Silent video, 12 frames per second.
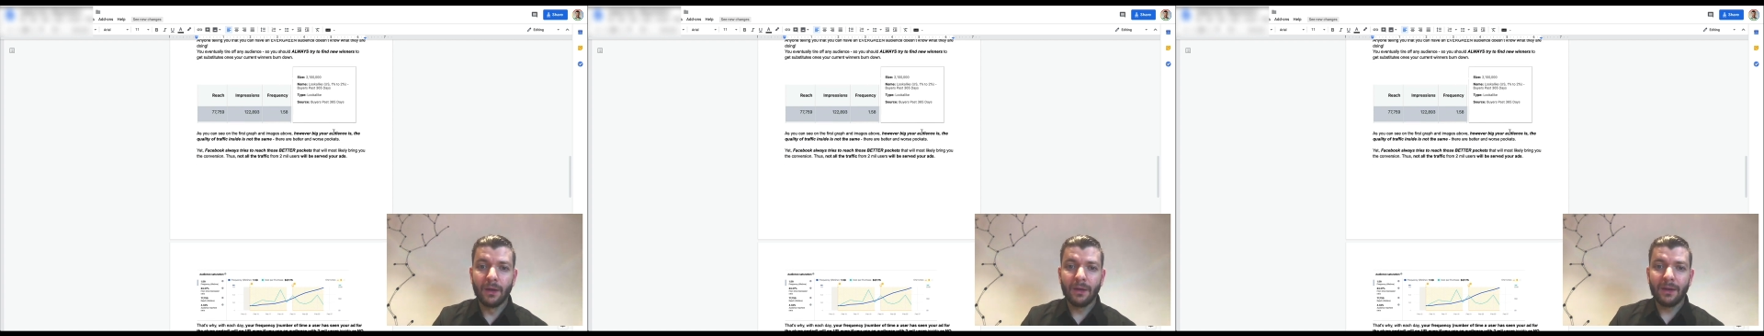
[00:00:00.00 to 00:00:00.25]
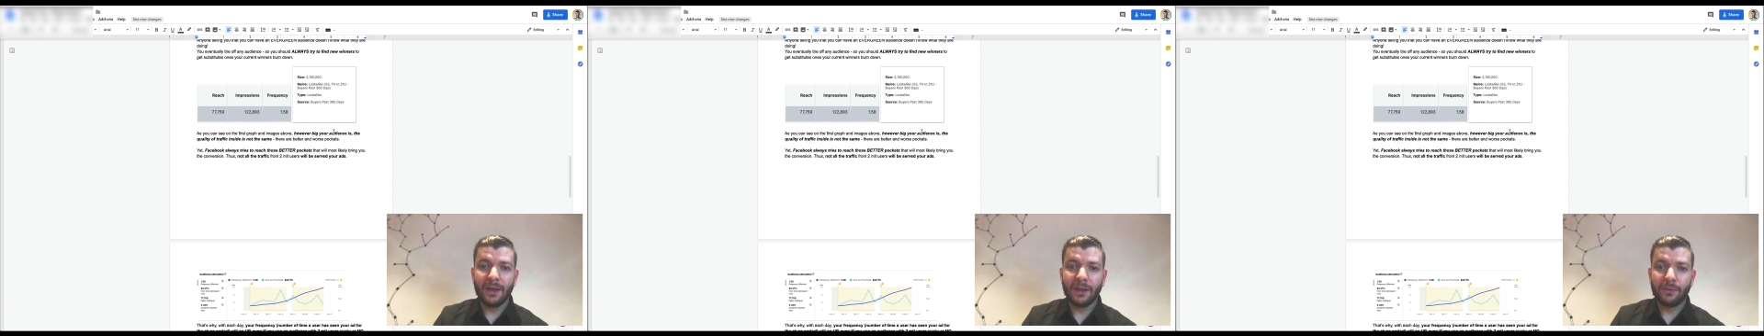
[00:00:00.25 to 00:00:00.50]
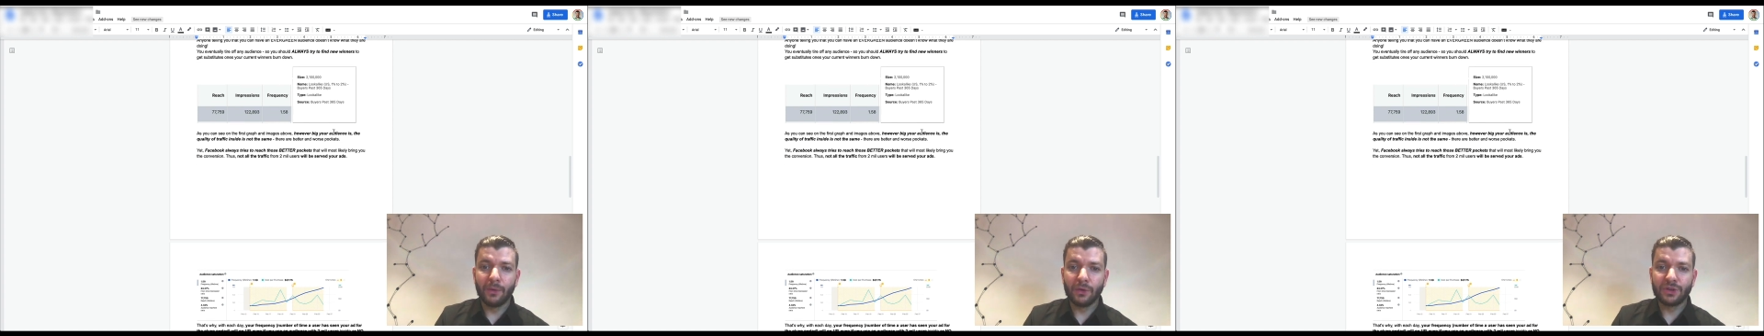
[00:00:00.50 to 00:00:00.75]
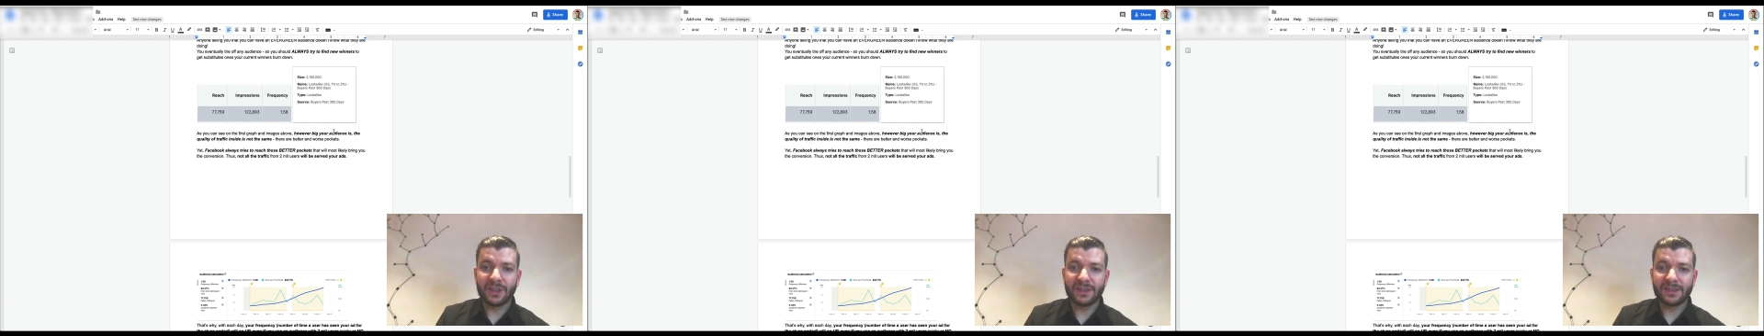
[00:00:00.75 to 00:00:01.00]
it will
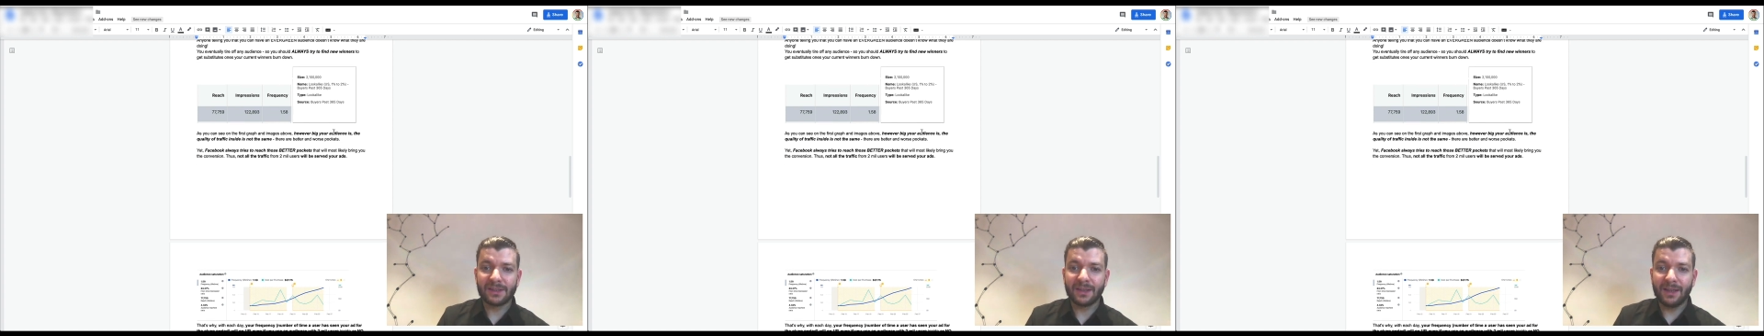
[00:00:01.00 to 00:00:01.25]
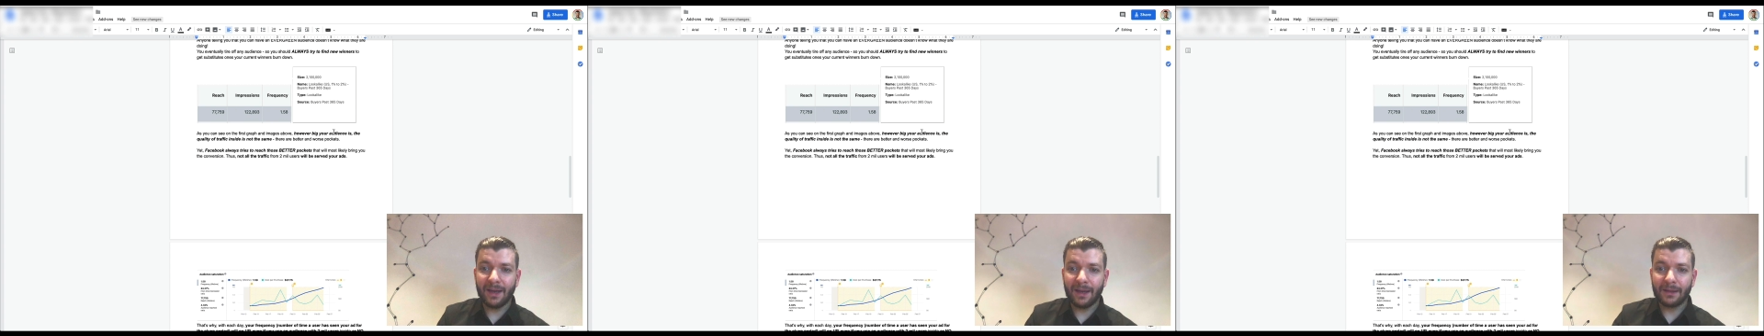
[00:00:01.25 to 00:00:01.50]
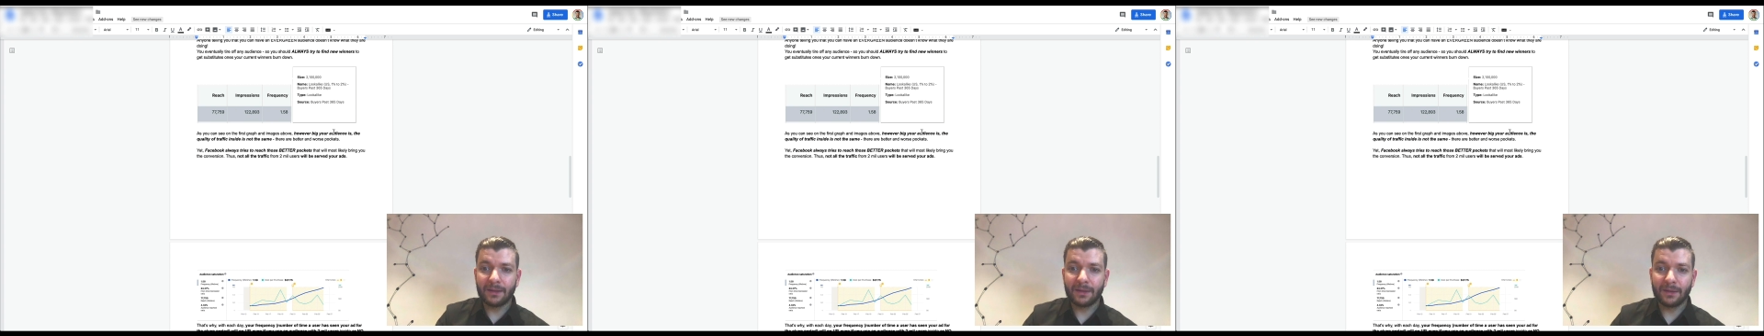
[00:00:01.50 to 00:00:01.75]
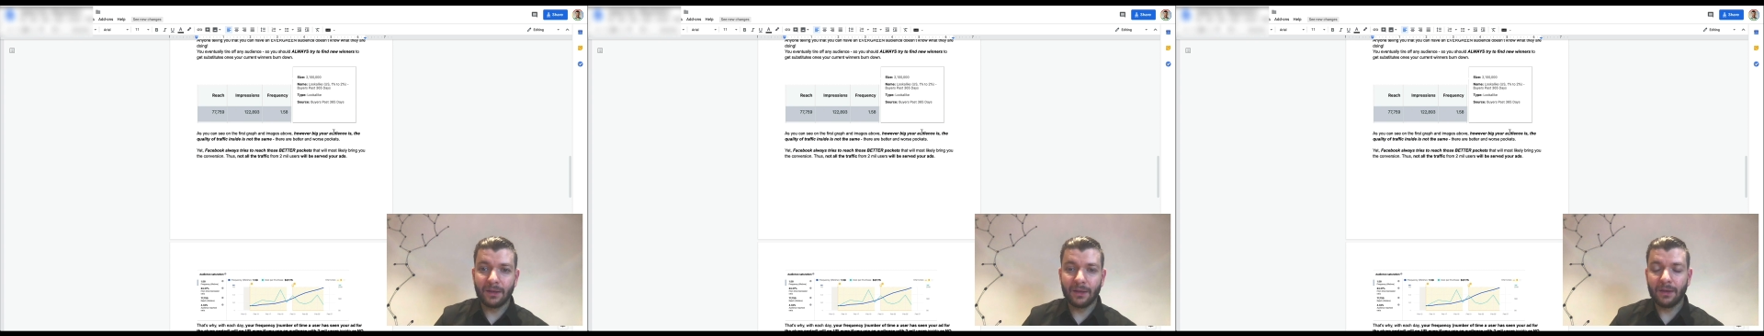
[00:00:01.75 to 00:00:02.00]
just get,
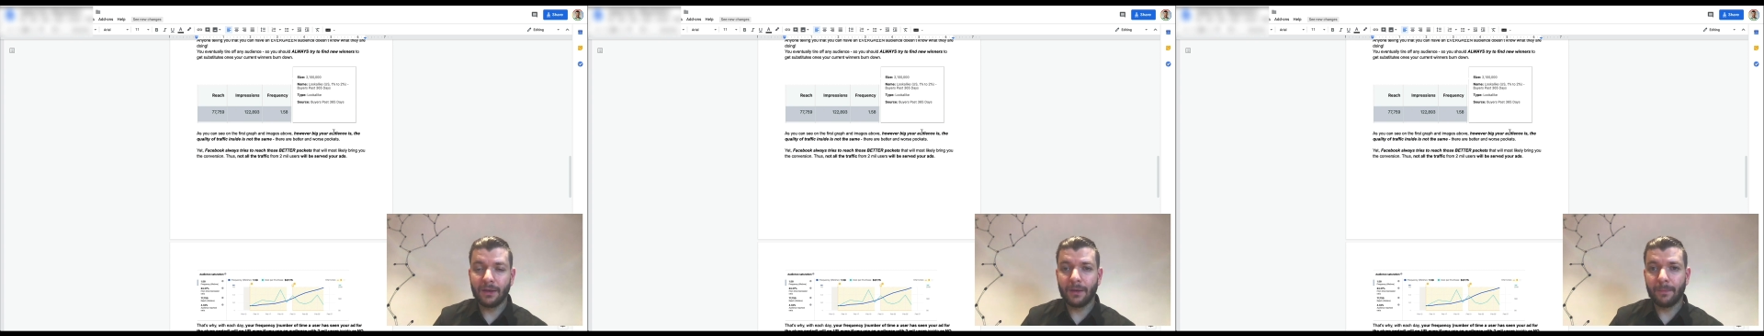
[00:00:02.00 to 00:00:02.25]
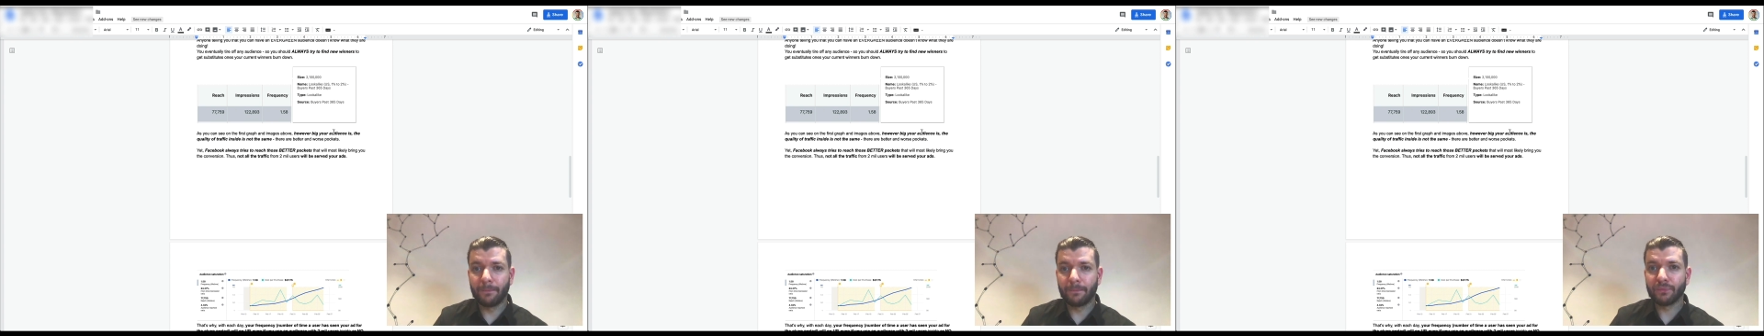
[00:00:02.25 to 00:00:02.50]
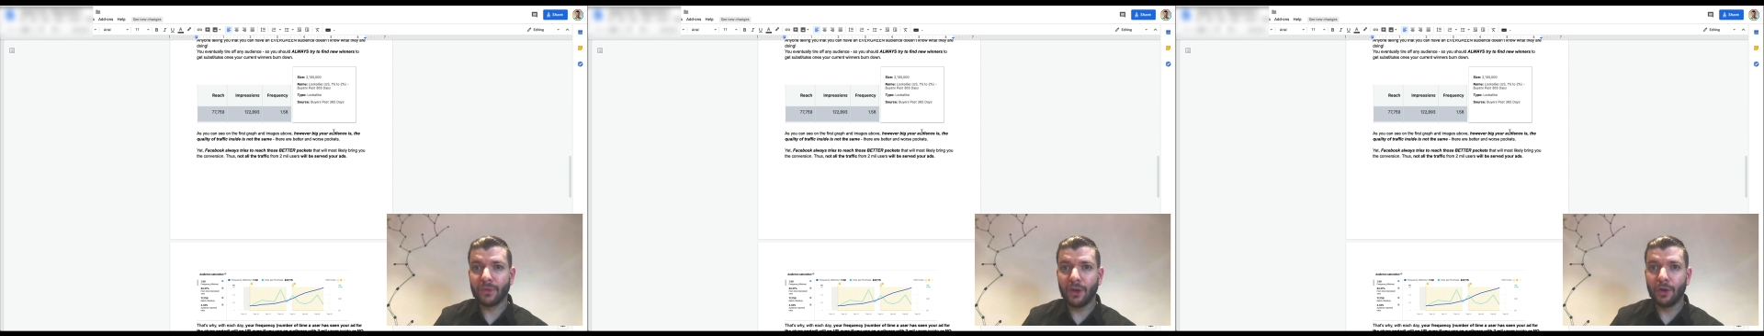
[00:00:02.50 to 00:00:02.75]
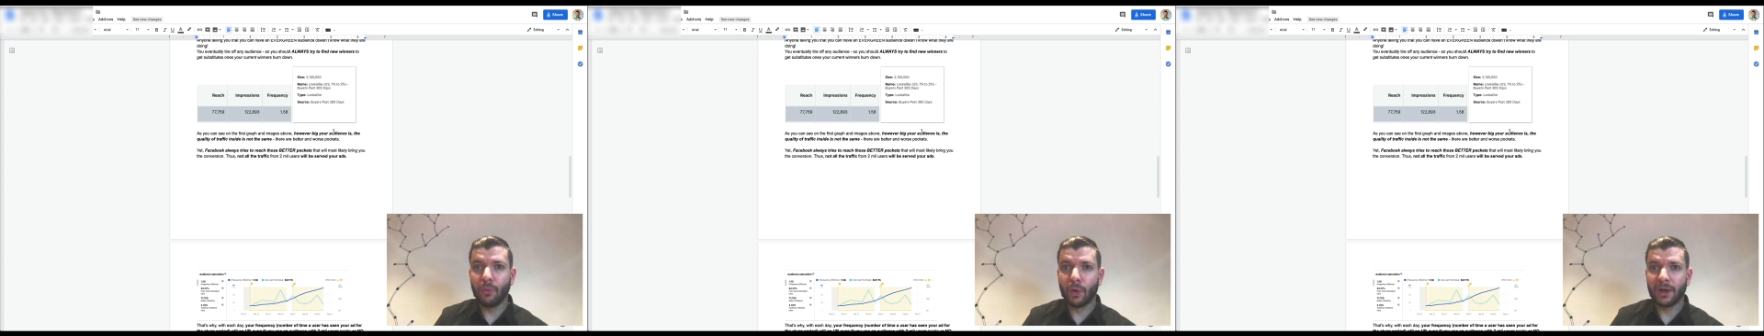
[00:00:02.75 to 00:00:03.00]
um, you
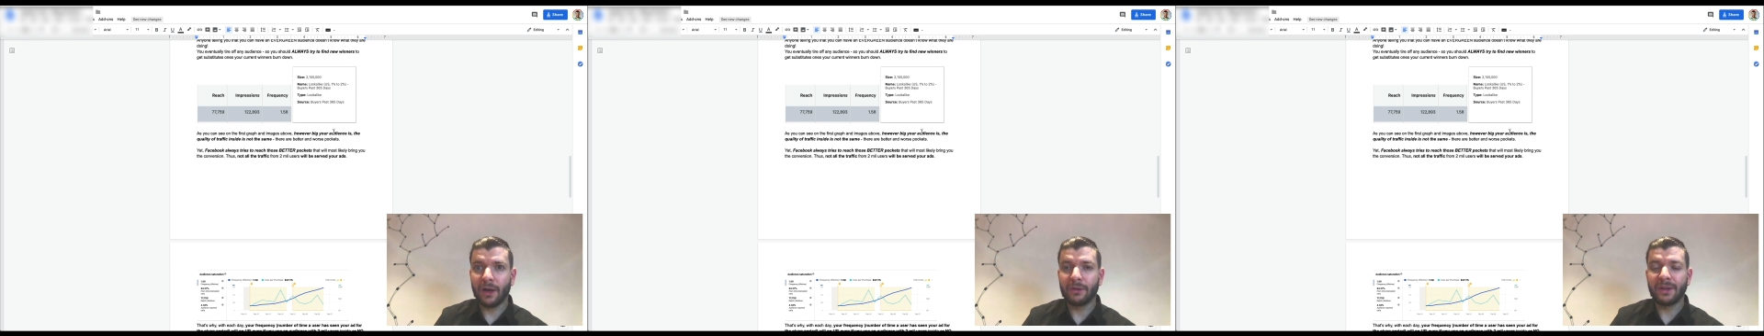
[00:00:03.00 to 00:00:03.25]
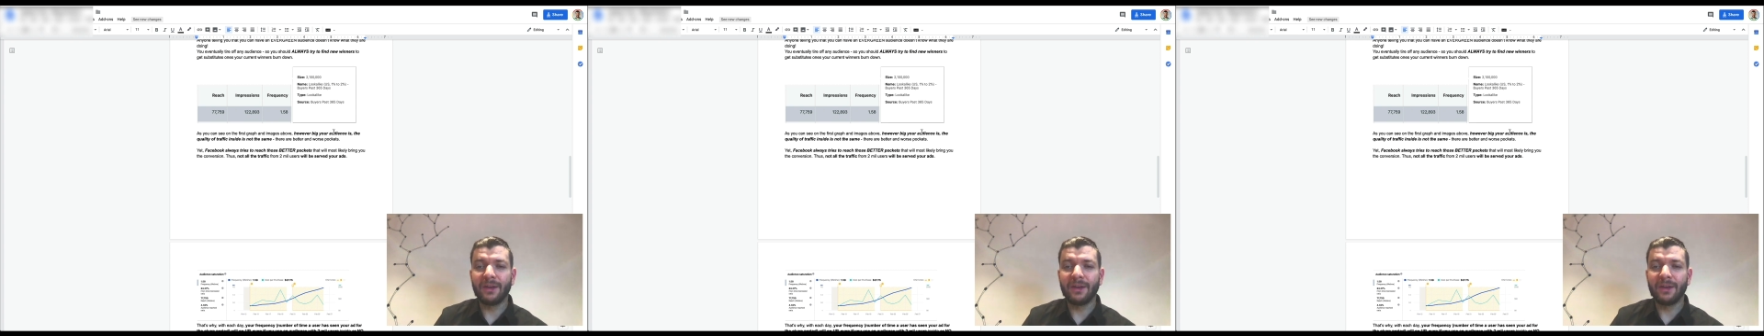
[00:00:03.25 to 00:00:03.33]
know, worn out.